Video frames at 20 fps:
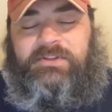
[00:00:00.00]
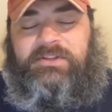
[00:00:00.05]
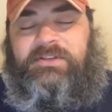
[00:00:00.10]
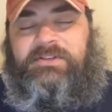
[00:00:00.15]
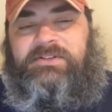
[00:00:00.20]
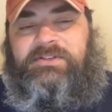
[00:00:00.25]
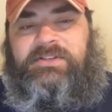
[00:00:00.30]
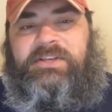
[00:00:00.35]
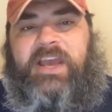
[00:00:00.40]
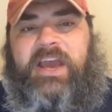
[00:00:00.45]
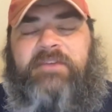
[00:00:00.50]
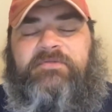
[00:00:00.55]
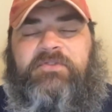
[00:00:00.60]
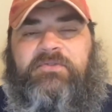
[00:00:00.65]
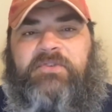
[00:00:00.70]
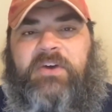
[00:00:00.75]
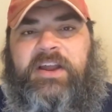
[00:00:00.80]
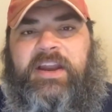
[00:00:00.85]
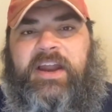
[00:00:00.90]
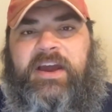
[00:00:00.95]
This is the
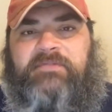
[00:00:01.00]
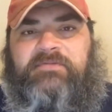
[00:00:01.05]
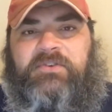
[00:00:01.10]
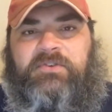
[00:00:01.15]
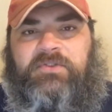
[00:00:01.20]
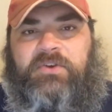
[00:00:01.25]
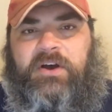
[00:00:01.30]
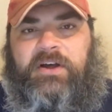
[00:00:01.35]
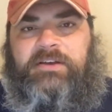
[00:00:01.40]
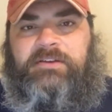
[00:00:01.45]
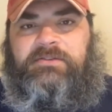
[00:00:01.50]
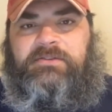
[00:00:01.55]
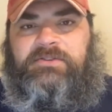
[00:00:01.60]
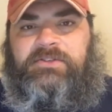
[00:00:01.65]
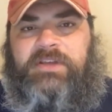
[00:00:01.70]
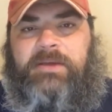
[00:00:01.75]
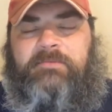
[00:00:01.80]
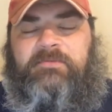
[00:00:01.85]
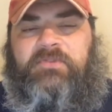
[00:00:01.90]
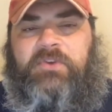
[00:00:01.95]
Afterfight Afterthought, and
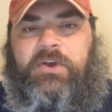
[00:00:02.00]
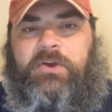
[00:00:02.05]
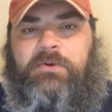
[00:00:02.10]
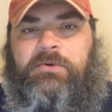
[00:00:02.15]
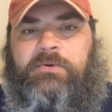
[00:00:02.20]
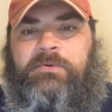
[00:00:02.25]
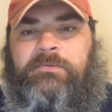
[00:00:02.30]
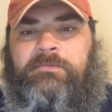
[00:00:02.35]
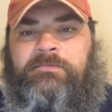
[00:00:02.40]
some of you